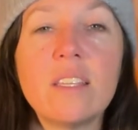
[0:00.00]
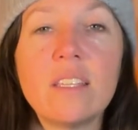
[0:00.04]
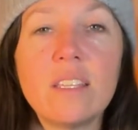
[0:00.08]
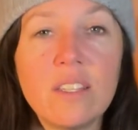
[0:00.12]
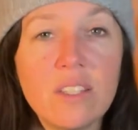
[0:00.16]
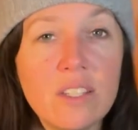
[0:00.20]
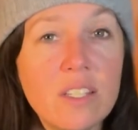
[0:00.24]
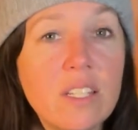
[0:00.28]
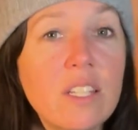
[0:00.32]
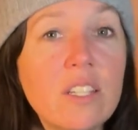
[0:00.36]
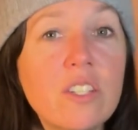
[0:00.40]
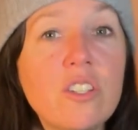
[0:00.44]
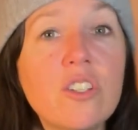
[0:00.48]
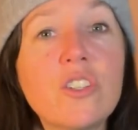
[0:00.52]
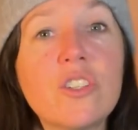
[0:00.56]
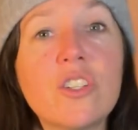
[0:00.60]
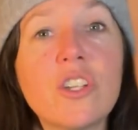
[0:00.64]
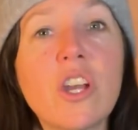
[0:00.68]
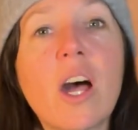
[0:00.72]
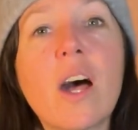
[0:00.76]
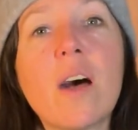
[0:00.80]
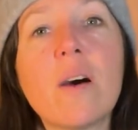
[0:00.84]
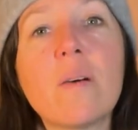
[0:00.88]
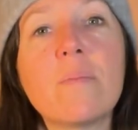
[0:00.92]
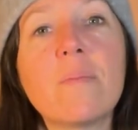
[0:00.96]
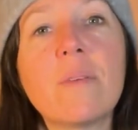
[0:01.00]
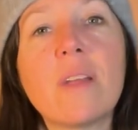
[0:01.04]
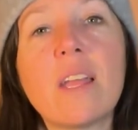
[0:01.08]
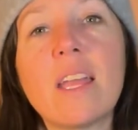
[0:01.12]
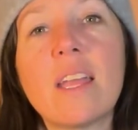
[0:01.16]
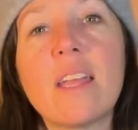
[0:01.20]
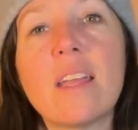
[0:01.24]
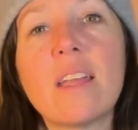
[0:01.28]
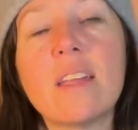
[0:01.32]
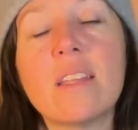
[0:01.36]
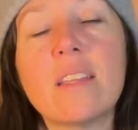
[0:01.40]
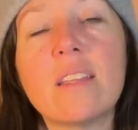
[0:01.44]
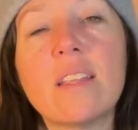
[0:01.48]
you did your job
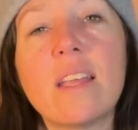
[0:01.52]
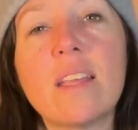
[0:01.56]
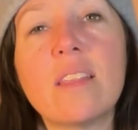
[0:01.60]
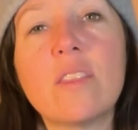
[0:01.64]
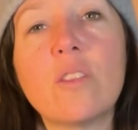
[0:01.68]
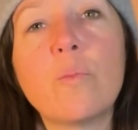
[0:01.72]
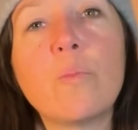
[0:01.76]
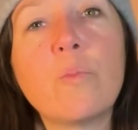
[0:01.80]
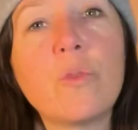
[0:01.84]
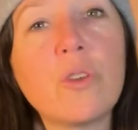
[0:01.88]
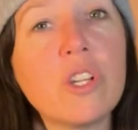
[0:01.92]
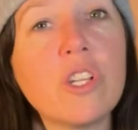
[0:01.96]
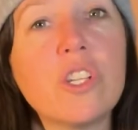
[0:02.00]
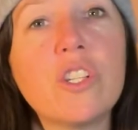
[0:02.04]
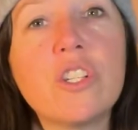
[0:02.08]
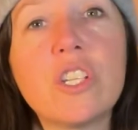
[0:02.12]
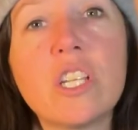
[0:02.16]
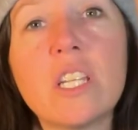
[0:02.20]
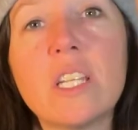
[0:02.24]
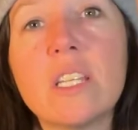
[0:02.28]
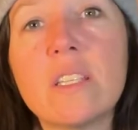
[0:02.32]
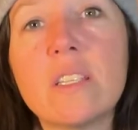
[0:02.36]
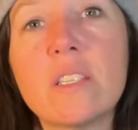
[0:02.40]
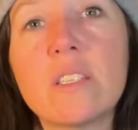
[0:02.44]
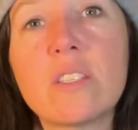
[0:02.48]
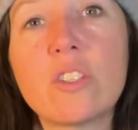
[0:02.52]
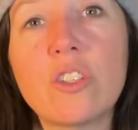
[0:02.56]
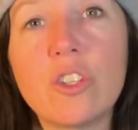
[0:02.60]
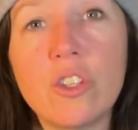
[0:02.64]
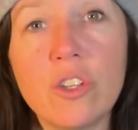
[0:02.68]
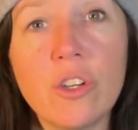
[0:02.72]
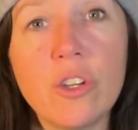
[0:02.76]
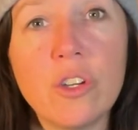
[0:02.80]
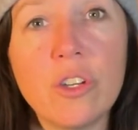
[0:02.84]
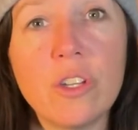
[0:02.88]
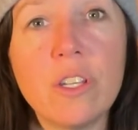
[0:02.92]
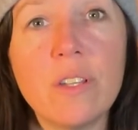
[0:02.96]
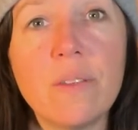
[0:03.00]
and the bridge is
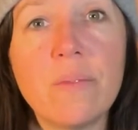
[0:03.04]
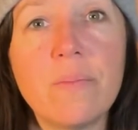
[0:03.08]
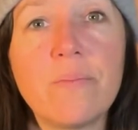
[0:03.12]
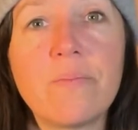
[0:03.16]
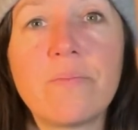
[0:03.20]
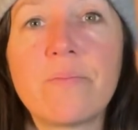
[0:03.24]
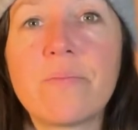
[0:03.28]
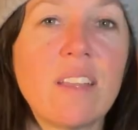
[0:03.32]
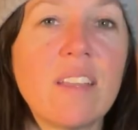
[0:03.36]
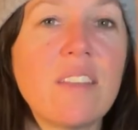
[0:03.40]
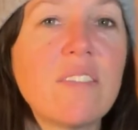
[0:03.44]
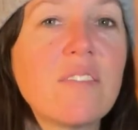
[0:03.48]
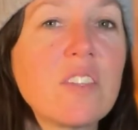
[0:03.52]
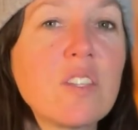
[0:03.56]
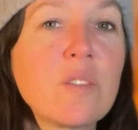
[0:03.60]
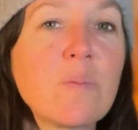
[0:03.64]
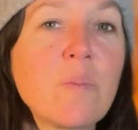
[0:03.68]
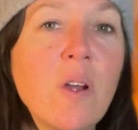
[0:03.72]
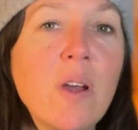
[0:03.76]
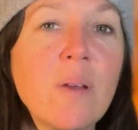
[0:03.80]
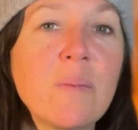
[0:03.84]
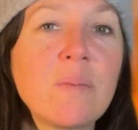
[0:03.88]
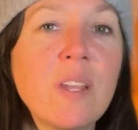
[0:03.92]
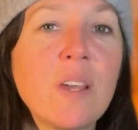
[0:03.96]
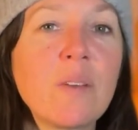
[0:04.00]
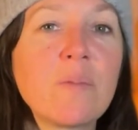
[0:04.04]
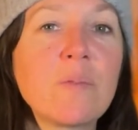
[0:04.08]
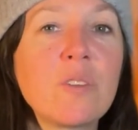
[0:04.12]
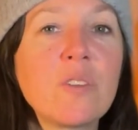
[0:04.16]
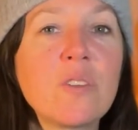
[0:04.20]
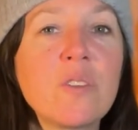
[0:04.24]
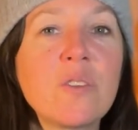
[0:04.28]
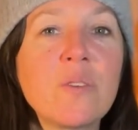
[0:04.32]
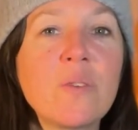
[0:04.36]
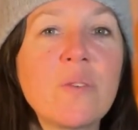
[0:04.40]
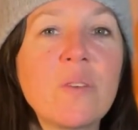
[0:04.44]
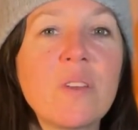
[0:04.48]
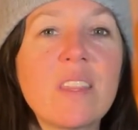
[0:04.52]
good. If this prompt helped
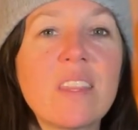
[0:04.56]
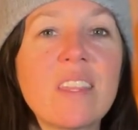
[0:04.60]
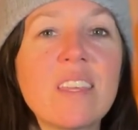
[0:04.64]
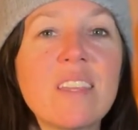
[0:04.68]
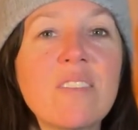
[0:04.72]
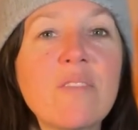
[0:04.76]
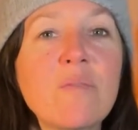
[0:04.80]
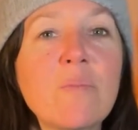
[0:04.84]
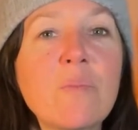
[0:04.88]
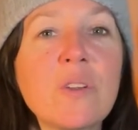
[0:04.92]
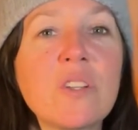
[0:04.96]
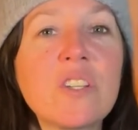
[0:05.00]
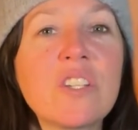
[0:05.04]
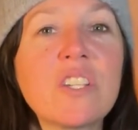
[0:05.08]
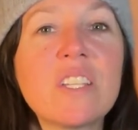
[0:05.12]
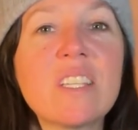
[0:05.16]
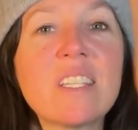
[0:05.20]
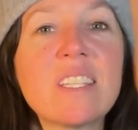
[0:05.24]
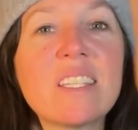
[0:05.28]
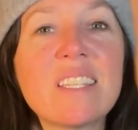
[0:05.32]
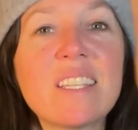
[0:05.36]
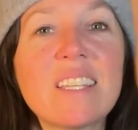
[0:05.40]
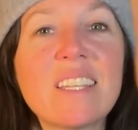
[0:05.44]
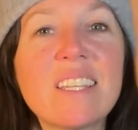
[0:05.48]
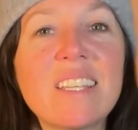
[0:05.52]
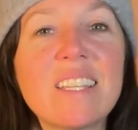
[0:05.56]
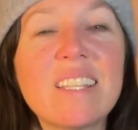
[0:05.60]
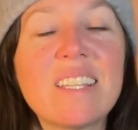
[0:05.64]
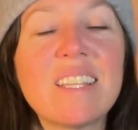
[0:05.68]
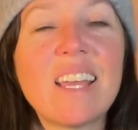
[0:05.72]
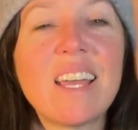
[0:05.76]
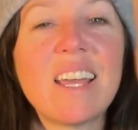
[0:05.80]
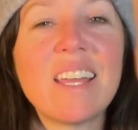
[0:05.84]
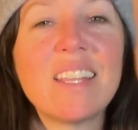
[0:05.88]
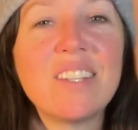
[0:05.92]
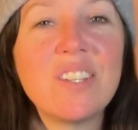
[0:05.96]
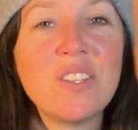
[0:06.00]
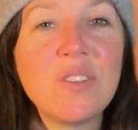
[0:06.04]
you think of bridges in
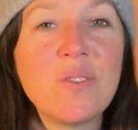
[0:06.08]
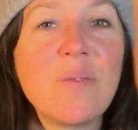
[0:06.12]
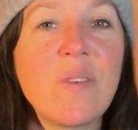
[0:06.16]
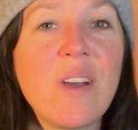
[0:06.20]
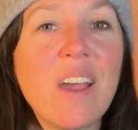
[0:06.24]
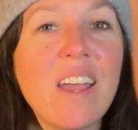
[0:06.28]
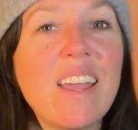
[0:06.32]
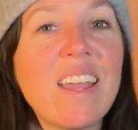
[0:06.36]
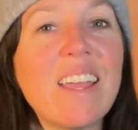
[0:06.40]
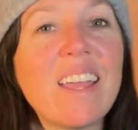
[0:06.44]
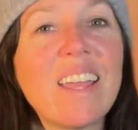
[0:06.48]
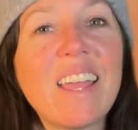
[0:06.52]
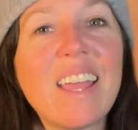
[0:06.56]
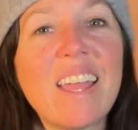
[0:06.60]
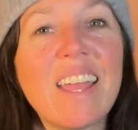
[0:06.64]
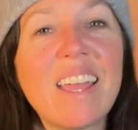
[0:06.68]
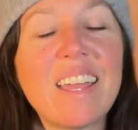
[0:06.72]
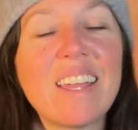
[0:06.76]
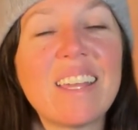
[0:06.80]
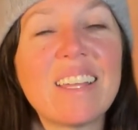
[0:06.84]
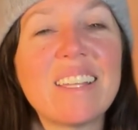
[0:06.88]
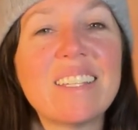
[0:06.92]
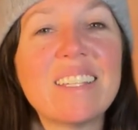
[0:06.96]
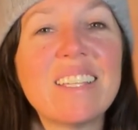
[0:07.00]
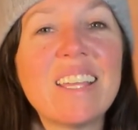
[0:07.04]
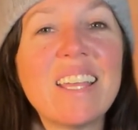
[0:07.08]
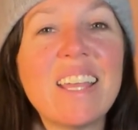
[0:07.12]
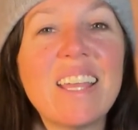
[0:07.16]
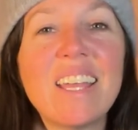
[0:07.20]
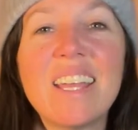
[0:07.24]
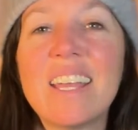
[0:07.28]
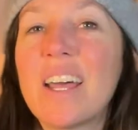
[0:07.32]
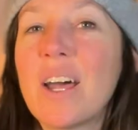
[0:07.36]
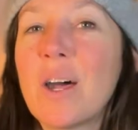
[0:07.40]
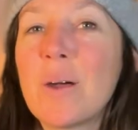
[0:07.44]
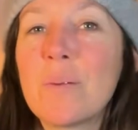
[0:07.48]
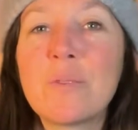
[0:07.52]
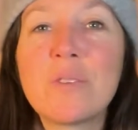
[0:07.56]
a new way and
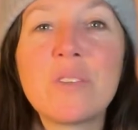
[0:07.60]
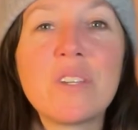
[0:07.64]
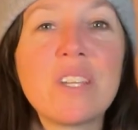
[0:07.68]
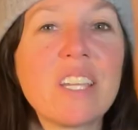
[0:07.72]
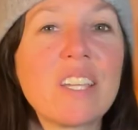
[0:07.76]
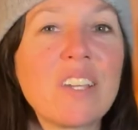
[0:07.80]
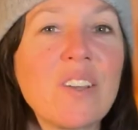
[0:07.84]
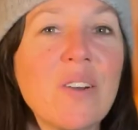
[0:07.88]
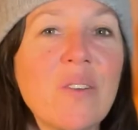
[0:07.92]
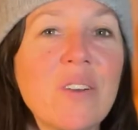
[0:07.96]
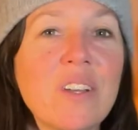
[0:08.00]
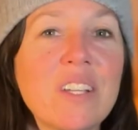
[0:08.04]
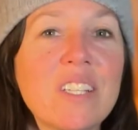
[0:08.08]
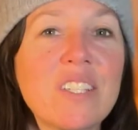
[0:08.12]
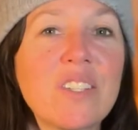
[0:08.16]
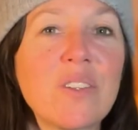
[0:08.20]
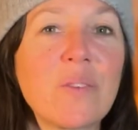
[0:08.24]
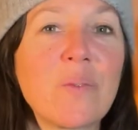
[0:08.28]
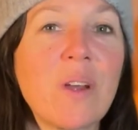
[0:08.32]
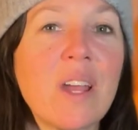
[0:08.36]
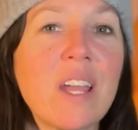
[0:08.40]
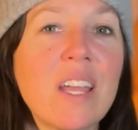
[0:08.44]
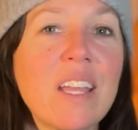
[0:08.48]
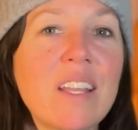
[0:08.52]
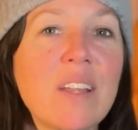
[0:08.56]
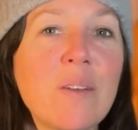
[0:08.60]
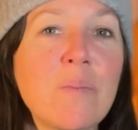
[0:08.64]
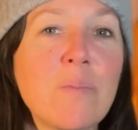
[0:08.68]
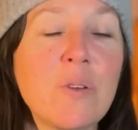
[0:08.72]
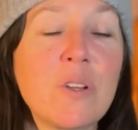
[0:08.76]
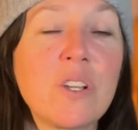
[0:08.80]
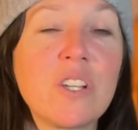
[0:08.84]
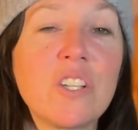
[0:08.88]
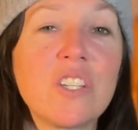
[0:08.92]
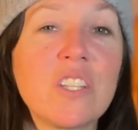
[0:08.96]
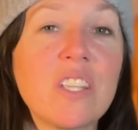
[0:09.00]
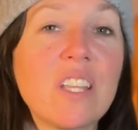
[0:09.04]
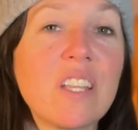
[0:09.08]
helped you get going to write a
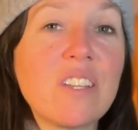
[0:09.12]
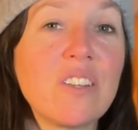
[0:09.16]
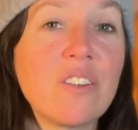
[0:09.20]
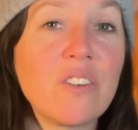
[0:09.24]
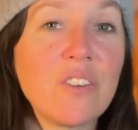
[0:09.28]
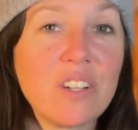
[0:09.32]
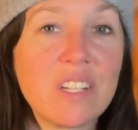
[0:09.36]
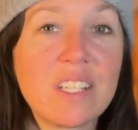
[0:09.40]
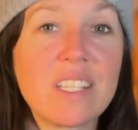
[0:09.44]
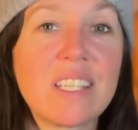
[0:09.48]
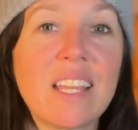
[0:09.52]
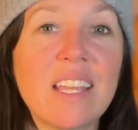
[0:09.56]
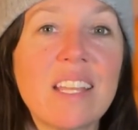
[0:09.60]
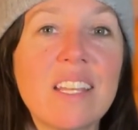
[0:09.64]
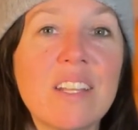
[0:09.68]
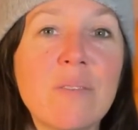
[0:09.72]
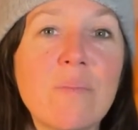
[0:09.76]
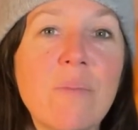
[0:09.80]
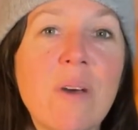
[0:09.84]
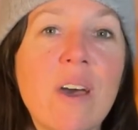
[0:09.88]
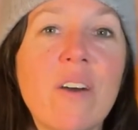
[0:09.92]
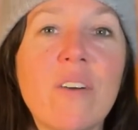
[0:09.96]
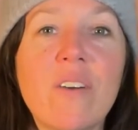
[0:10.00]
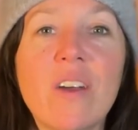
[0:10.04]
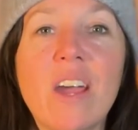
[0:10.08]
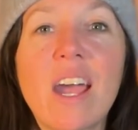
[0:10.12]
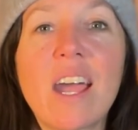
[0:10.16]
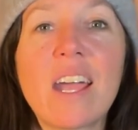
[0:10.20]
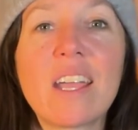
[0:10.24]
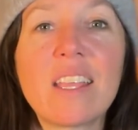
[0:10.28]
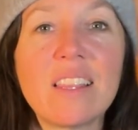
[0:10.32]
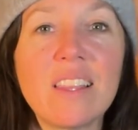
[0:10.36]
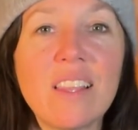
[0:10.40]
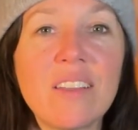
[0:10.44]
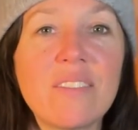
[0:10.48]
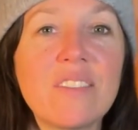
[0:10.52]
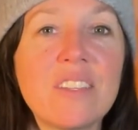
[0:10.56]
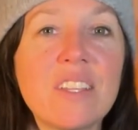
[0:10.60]
bridge that you're excited about,
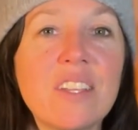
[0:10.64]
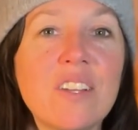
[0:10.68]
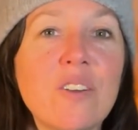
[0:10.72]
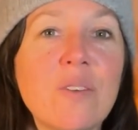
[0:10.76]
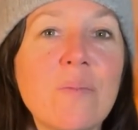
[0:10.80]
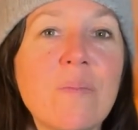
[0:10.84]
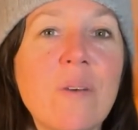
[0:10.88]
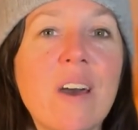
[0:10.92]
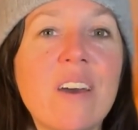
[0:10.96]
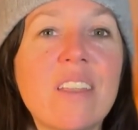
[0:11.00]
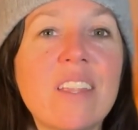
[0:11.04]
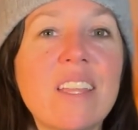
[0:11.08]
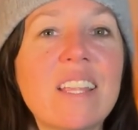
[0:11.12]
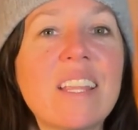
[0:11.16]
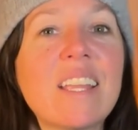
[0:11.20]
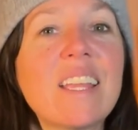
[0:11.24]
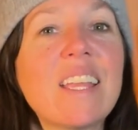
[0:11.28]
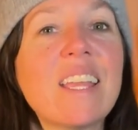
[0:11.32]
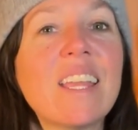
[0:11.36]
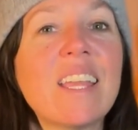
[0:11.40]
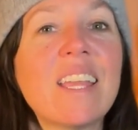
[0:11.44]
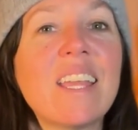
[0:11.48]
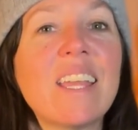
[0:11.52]
I'd love to hear about it.